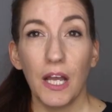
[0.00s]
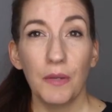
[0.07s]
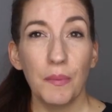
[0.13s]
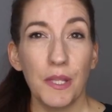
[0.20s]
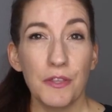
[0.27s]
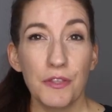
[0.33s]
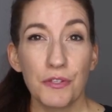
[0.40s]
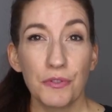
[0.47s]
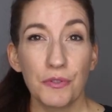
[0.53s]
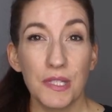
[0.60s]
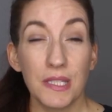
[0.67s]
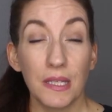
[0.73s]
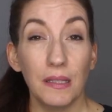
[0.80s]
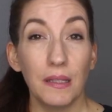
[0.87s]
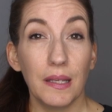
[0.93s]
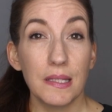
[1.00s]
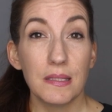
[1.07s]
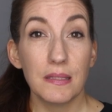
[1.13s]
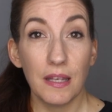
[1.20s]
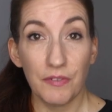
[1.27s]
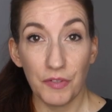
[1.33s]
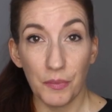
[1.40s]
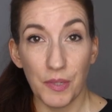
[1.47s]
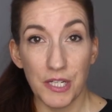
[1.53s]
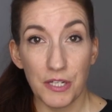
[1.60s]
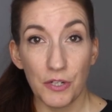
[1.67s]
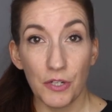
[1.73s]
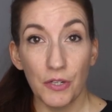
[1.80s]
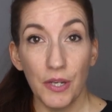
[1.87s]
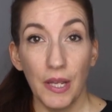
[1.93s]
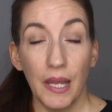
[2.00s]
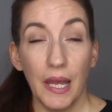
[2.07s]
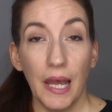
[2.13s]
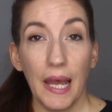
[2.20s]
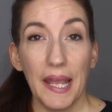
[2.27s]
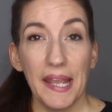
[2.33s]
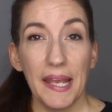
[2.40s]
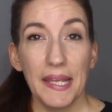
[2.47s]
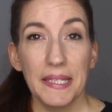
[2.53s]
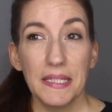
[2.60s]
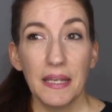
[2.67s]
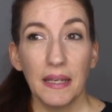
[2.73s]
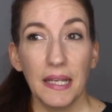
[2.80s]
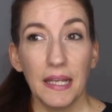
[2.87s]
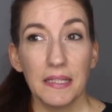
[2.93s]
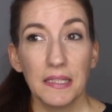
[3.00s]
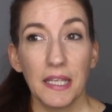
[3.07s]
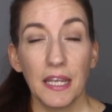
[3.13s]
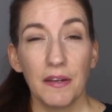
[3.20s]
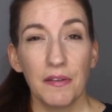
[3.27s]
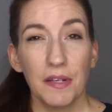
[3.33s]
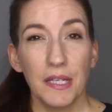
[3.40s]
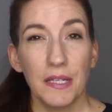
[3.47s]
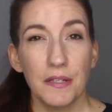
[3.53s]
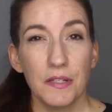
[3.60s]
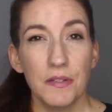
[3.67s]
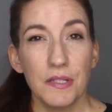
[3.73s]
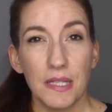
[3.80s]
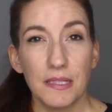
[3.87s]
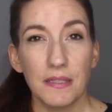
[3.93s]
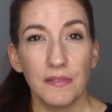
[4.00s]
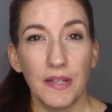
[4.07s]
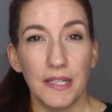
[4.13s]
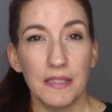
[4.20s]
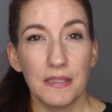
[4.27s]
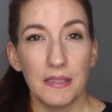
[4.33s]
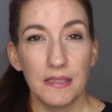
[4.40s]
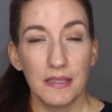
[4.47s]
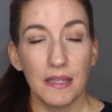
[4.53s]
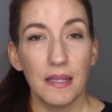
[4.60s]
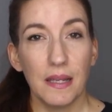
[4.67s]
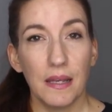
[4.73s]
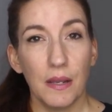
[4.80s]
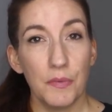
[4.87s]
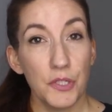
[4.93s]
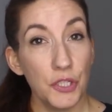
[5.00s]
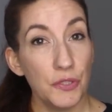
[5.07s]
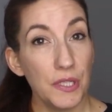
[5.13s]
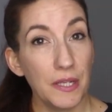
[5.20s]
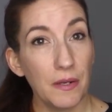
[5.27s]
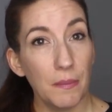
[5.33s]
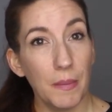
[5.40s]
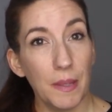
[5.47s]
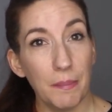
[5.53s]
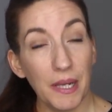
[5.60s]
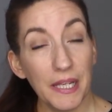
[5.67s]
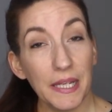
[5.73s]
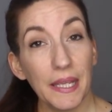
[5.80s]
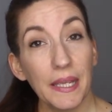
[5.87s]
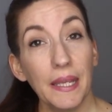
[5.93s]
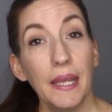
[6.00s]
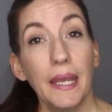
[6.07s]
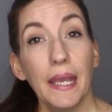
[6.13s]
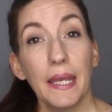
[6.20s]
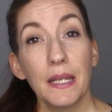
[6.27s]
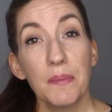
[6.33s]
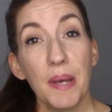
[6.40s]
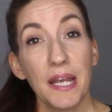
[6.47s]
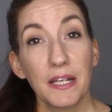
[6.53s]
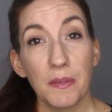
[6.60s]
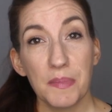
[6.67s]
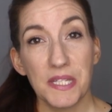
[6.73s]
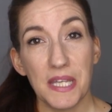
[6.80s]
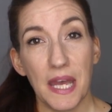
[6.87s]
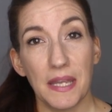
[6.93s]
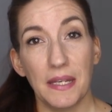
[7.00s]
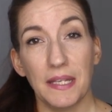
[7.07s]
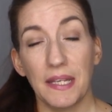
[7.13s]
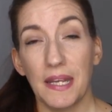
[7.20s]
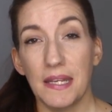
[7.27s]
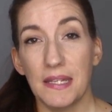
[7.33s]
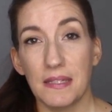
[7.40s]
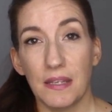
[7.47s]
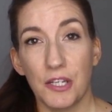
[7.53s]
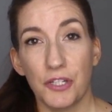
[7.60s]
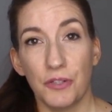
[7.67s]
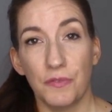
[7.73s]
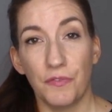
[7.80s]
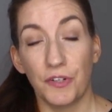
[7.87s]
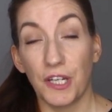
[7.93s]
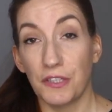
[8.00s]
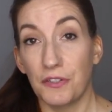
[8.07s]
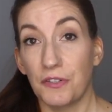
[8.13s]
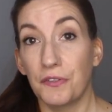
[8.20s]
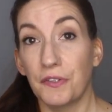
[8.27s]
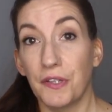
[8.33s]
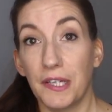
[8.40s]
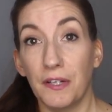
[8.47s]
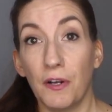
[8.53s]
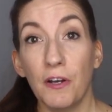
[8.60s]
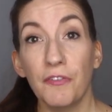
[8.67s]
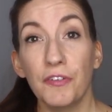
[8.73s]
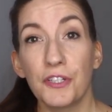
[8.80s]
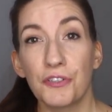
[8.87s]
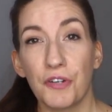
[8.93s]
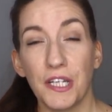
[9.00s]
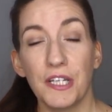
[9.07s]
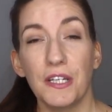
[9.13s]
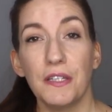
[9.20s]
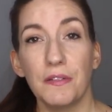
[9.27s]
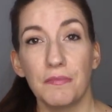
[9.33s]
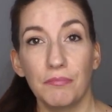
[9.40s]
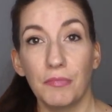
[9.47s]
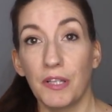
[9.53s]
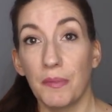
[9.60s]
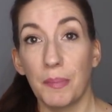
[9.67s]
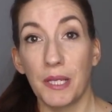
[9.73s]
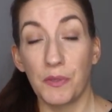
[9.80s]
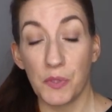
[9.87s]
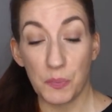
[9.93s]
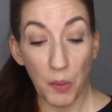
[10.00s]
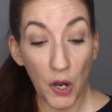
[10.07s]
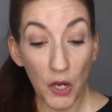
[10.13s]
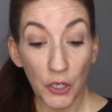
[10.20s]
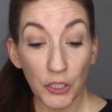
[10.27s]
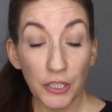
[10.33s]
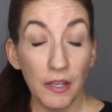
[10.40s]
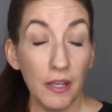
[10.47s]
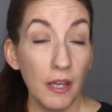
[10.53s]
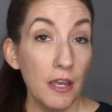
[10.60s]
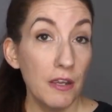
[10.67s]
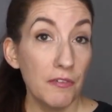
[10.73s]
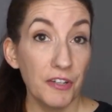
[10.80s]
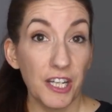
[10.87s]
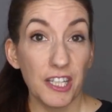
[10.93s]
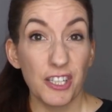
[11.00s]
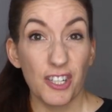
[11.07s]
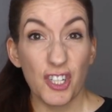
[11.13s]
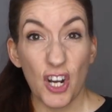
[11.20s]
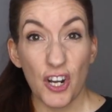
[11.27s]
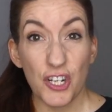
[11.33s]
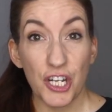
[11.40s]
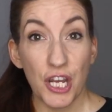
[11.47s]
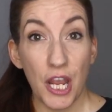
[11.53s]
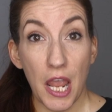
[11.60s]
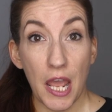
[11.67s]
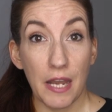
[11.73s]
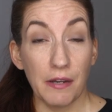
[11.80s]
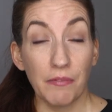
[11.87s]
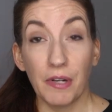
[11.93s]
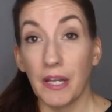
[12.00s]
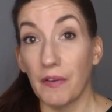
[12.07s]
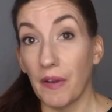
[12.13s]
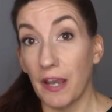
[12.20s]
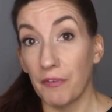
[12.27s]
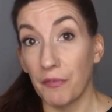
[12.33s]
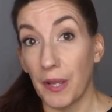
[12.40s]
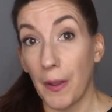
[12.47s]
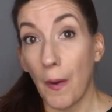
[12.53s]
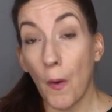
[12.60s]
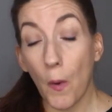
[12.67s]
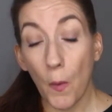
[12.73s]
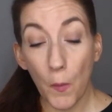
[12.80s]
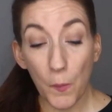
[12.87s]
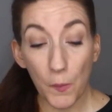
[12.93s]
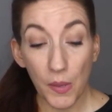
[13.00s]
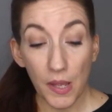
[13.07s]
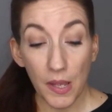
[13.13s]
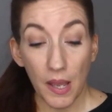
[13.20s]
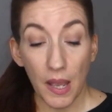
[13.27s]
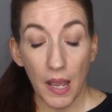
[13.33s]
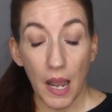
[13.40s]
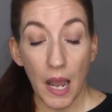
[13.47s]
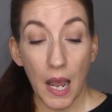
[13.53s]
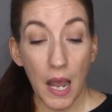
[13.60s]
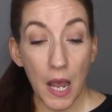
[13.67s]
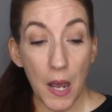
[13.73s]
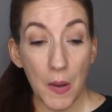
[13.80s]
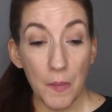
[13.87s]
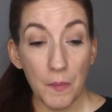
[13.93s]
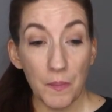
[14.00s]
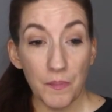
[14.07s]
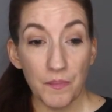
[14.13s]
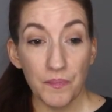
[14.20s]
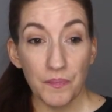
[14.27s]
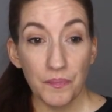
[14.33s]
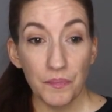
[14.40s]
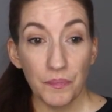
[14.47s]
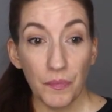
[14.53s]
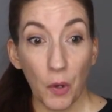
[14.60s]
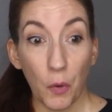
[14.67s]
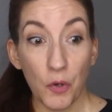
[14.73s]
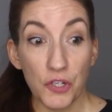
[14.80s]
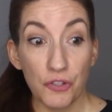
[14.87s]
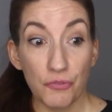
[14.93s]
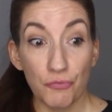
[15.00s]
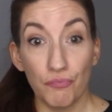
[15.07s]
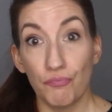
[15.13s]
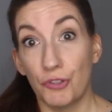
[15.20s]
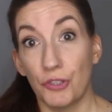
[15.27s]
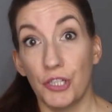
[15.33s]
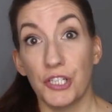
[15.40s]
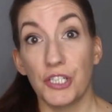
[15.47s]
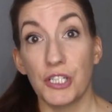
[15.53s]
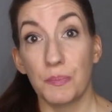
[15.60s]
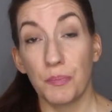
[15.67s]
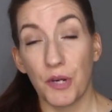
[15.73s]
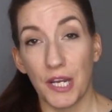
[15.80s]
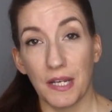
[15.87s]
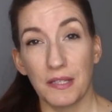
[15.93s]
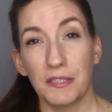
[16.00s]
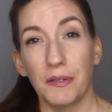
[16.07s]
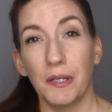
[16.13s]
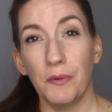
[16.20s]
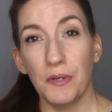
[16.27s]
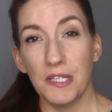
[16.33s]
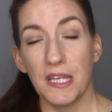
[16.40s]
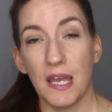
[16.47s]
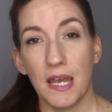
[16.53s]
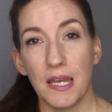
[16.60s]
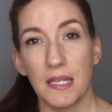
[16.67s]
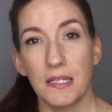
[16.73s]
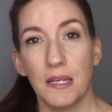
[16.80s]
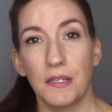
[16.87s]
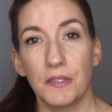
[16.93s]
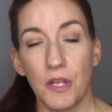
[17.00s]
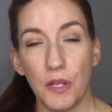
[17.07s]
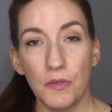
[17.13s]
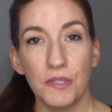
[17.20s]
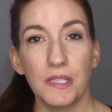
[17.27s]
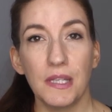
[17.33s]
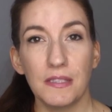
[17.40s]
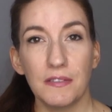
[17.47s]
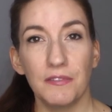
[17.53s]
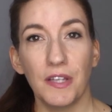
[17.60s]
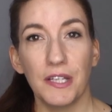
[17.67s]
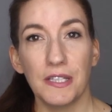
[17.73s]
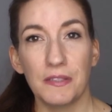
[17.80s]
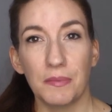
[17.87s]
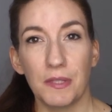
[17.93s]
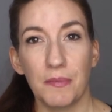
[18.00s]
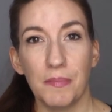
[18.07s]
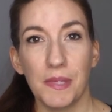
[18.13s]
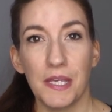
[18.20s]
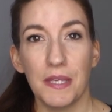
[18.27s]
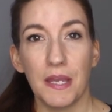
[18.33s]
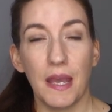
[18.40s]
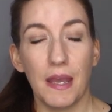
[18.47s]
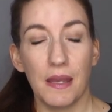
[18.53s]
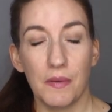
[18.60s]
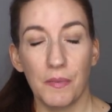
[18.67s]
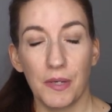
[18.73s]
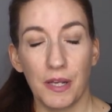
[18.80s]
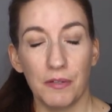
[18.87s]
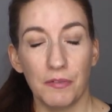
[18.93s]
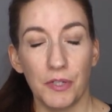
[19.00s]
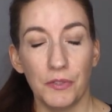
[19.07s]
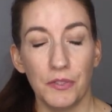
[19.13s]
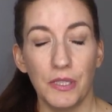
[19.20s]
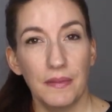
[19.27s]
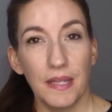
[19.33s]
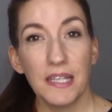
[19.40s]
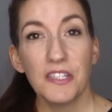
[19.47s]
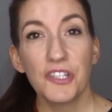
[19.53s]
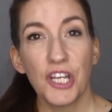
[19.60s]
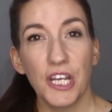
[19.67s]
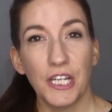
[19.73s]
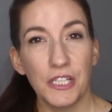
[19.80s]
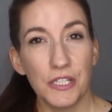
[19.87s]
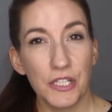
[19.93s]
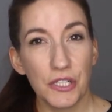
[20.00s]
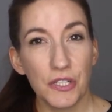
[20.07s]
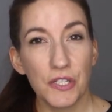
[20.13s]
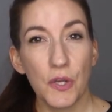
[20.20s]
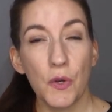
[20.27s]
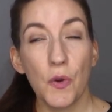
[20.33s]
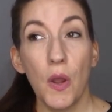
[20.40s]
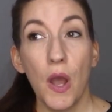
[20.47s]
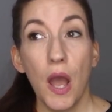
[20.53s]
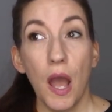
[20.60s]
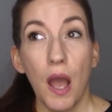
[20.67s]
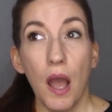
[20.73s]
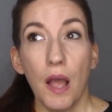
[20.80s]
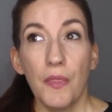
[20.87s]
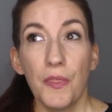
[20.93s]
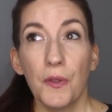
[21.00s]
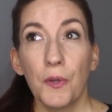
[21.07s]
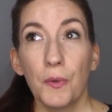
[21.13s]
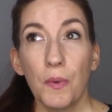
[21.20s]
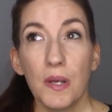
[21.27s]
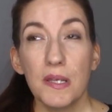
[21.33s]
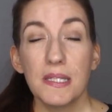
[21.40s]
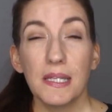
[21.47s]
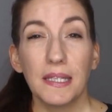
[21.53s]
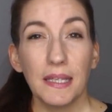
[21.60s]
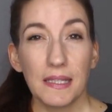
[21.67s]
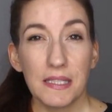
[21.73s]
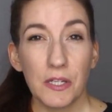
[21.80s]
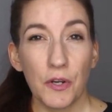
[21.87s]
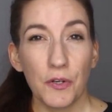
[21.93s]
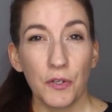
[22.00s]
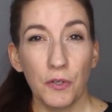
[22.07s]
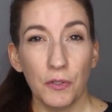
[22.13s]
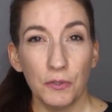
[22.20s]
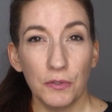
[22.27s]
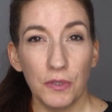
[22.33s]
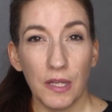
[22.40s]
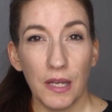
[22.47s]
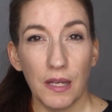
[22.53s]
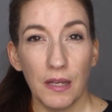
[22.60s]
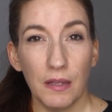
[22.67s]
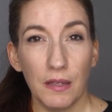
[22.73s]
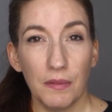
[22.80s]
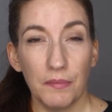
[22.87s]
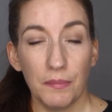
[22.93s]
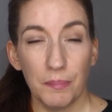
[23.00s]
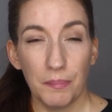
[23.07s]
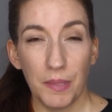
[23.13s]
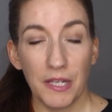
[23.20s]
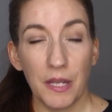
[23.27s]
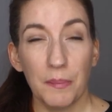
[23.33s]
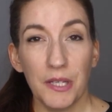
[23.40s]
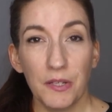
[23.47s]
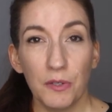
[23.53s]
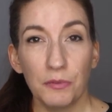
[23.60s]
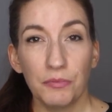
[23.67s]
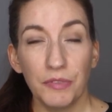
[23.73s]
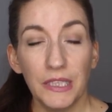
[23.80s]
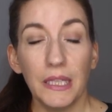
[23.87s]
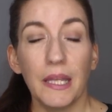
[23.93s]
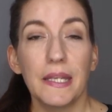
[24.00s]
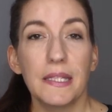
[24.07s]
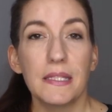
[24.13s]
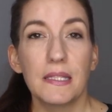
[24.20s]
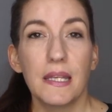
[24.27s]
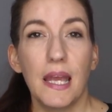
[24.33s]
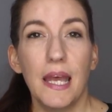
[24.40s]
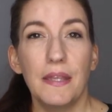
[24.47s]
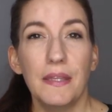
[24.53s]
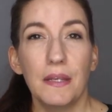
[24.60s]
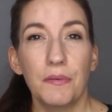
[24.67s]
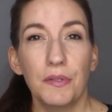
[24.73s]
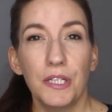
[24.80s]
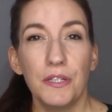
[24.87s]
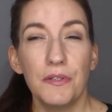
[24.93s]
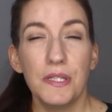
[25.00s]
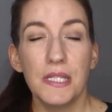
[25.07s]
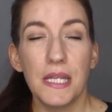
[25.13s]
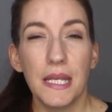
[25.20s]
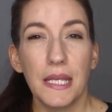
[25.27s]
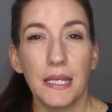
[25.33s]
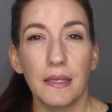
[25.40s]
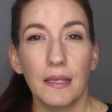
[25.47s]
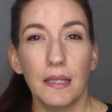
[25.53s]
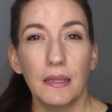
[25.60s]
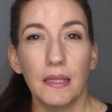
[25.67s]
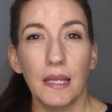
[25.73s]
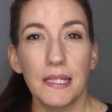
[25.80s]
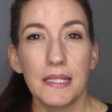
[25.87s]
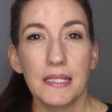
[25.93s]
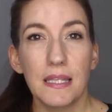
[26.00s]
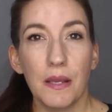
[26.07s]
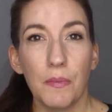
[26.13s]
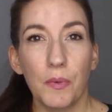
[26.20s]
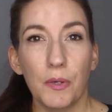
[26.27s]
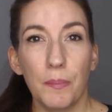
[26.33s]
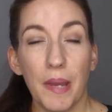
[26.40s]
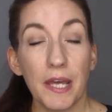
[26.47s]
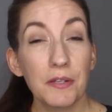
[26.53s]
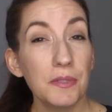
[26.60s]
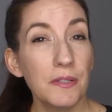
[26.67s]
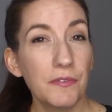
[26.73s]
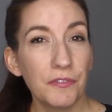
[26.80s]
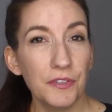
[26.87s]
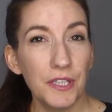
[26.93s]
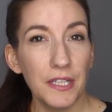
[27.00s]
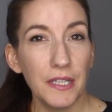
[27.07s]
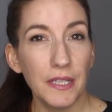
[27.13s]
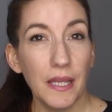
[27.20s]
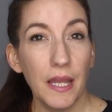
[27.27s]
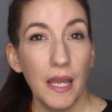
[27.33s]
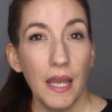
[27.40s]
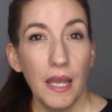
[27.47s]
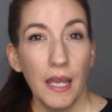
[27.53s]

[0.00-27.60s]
I went through a set of lights every winter, and I had to carry two sets of lights, the set I was using on my bike and a backup set in case I should forget to turn the light off and drain it while the bike was parked, forget to charge it and it run out halfway home, or should it just break? So I always had two sets of lights with me when I rode. That's changed. So there was a Kickstarter called by a company called Reelight, and they were using lights that were battery-free